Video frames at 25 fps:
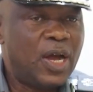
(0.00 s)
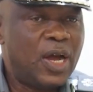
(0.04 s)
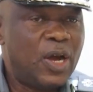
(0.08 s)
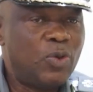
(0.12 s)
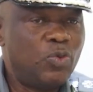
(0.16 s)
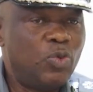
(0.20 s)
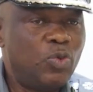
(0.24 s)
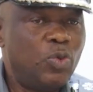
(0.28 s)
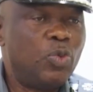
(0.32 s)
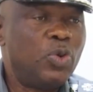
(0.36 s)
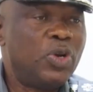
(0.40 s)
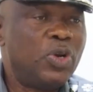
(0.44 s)

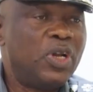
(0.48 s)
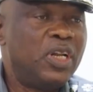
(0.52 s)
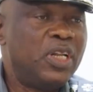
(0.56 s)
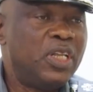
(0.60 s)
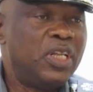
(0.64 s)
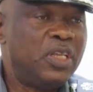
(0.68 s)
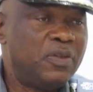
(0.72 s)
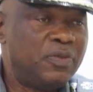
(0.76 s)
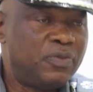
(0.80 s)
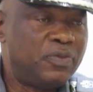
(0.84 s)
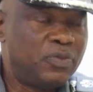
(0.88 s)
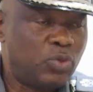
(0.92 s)
we would
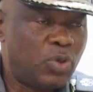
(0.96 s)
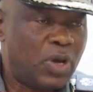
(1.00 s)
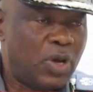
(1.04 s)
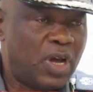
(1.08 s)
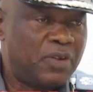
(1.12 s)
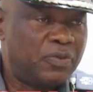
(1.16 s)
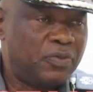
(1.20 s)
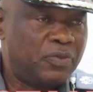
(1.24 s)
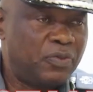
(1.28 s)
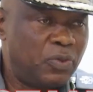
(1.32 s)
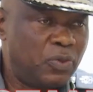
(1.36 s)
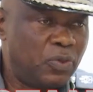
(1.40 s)
live to
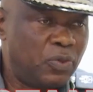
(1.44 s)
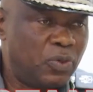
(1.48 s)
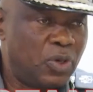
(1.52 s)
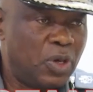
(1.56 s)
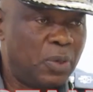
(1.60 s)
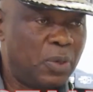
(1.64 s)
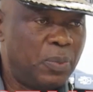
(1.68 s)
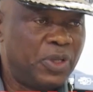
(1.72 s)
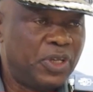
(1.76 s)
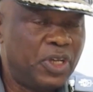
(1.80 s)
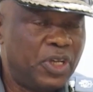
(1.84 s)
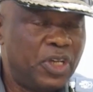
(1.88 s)
our full
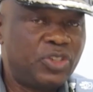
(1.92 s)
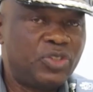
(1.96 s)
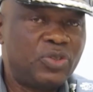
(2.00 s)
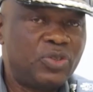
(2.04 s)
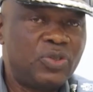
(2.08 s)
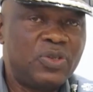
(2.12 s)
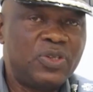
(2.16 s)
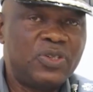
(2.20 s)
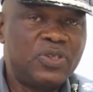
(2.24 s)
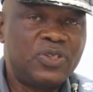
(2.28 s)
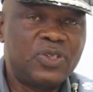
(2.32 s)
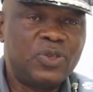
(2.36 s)

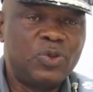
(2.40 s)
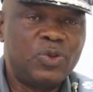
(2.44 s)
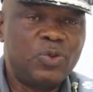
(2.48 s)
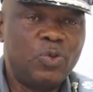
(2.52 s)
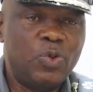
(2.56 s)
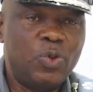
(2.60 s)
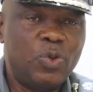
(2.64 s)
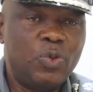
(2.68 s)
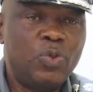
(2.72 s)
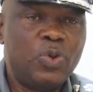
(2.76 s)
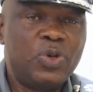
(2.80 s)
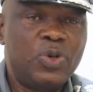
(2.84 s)
obligations,
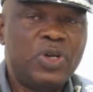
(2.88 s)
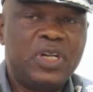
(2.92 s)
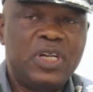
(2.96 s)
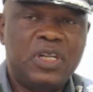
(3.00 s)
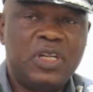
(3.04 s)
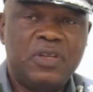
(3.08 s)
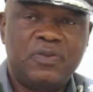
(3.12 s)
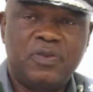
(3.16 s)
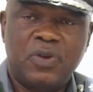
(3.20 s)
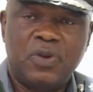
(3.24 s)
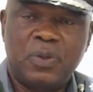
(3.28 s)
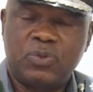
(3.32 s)
we would
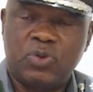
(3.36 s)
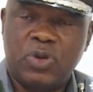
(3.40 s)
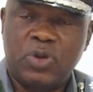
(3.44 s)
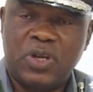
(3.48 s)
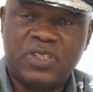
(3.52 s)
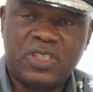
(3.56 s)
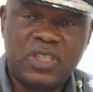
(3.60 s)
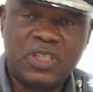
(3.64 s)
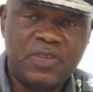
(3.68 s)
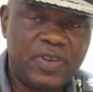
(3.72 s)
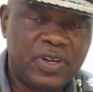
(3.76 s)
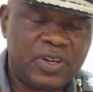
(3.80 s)
live up to our
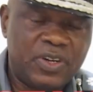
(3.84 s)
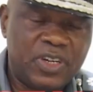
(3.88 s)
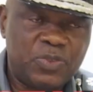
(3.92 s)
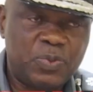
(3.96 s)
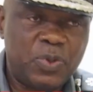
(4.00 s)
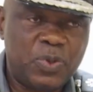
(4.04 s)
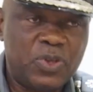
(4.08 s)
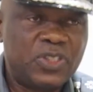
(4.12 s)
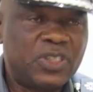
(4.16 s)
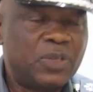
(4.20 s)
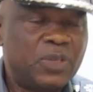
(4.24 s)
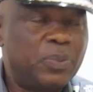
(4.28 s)
civic
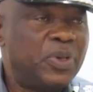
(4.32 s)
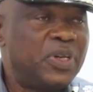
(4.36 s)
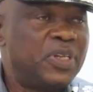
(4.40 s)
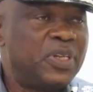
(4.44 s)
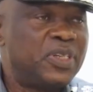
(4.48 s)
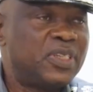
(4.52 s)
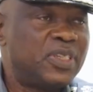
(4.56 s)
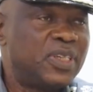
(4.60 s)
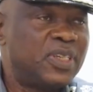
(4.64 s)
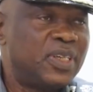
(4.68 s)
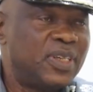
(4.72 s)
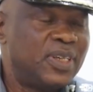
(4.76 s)

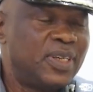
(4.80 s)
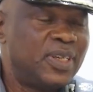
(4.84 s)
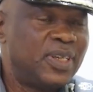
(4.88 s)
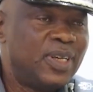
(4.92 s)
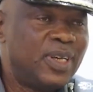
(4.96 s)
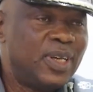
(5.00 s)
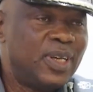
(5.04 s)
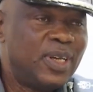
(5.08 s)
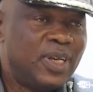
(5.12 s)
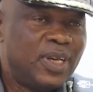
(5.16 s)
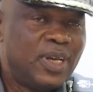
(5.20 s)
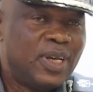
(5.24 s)
responsibility.
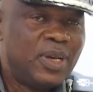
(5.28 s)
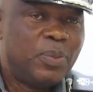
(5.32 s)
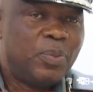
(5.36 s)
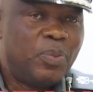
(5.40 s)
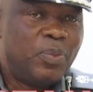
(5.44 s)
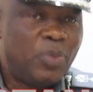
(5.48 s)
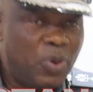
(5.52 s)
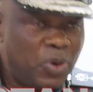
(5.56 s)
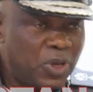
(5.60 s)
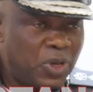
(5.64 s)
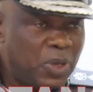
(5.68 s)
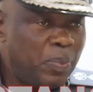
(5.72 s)

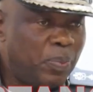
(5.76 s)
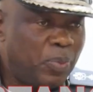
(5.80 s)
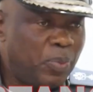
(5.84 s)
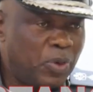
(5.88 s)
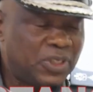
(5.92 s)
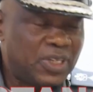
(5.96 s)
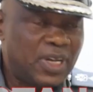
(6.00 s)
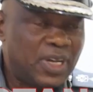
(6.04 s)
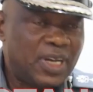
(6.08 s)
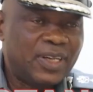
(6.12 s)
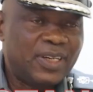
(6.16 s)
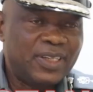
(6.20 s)
More
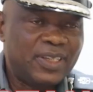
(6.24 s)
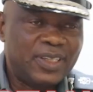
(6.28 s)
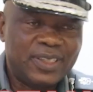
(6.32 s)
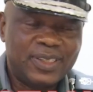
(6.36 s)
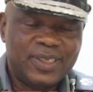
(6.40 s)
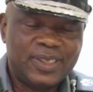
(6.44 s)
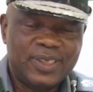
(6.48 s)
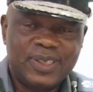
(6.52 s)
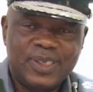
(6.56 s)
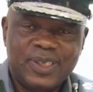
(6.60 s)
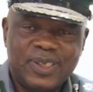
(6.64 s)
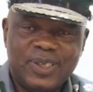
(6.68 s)
importantly,
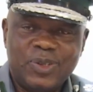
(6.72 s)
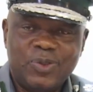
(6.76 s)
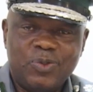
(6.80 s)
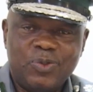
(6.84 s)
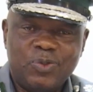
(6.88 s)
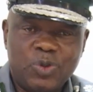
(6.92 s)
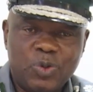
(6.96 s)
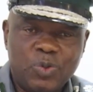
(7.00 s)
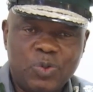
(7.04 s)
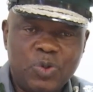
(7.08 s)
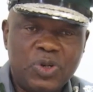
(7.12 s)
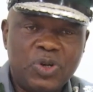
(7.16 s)

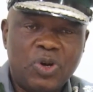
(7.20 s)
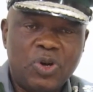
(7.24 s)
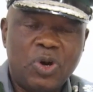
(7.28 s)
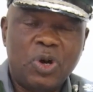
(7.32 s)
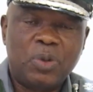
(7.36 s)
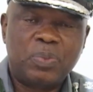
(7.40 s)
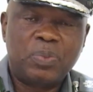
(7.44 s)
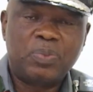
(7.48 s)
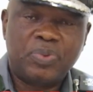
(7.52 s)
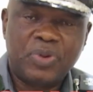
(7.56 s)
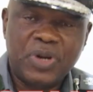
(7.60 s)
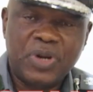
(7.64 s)
we would
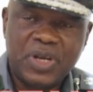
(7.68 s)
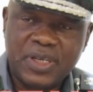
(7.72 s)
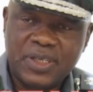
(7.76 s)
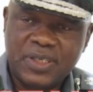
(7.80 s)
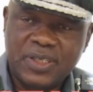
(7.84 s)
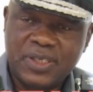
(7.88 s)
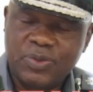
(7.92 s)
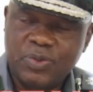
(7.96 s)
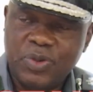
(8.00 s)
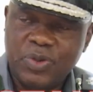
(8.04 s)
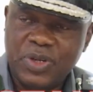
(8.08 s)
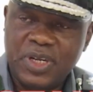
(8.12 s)

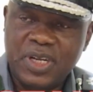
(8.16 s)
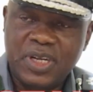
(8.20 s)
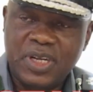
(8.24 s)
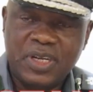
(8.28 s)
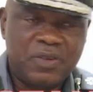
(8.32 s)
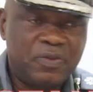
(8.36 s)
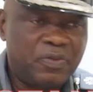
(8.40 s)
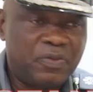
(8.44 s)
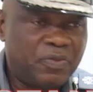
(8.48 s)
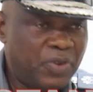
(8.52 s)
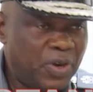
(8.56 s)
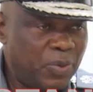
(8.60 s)
operate within
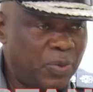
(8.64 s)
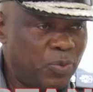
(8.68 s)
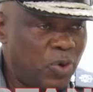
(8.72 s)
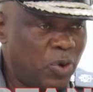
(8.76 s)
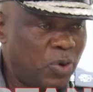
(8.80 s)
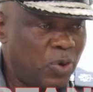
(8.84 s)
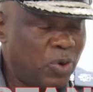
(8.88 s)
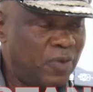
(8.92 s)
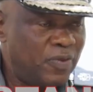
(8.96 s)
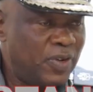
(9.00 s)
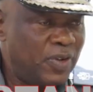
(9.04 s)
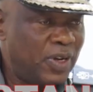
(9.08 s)
the
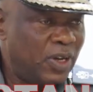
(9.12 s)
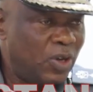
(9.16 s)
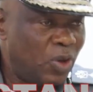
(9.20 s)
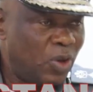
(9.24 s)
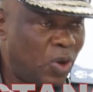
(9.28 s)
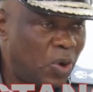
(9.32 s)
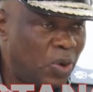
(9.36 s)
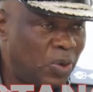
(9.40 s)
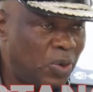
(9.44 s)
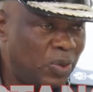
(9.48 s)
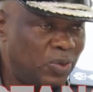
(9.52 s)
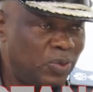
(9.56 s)
framework of the
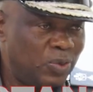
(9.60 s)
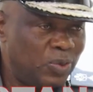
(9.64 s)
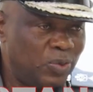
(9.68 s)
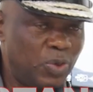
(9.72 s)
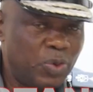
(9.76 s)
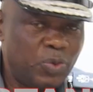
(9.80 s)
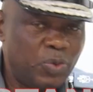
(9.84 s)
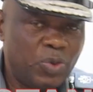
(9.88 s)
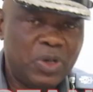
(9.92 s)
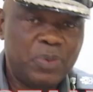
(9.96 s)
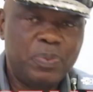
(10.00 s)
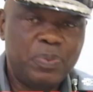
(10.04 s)
law.
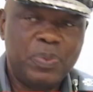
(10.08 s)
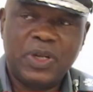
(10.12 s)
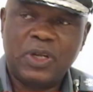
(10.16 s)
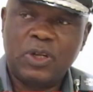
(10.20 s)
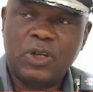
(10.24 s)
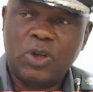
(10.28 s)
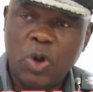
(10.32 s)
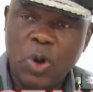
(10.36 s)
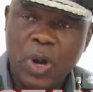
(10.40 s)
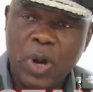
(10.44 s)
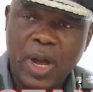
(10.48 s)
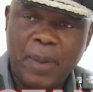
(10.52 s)
We will be
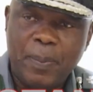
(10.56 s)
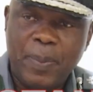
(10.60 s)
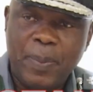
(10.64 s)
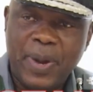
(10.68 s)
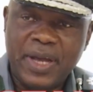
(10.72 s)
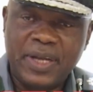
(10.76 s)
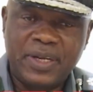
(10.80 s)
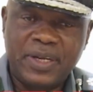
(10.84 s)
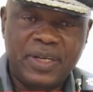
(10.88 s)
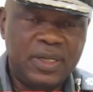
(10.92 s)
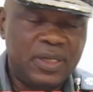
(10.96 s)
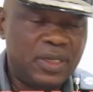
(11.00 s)

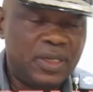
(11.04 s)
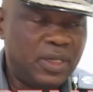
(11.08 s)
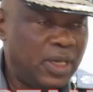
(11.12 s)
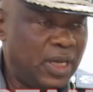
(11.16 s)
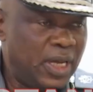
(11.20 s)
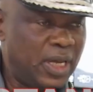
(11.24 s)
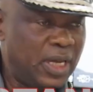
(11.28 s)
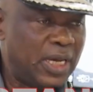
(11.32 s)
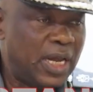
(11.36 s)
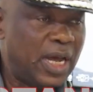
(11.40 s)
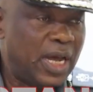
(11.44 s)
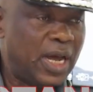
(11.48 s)
law-abiding
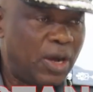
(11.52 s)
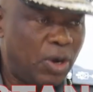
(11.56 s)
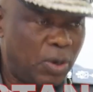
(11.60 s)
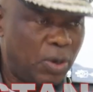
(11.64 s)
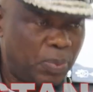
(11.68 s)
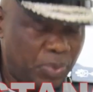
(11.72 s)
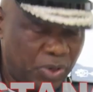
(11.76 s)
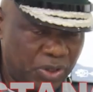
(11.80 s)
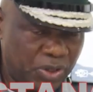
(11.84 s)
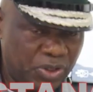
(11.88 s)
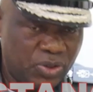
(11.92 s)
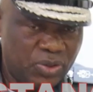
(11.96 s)
in our
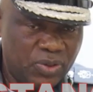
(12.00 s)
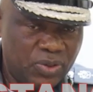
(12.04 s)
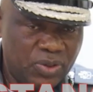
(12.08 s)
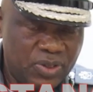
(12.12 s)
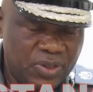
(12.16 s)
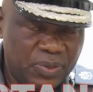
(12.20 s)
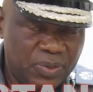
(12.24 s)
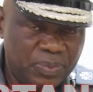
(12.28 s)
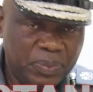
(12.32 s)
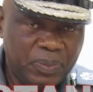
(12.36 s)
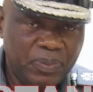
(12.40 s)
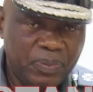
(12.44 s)
operations.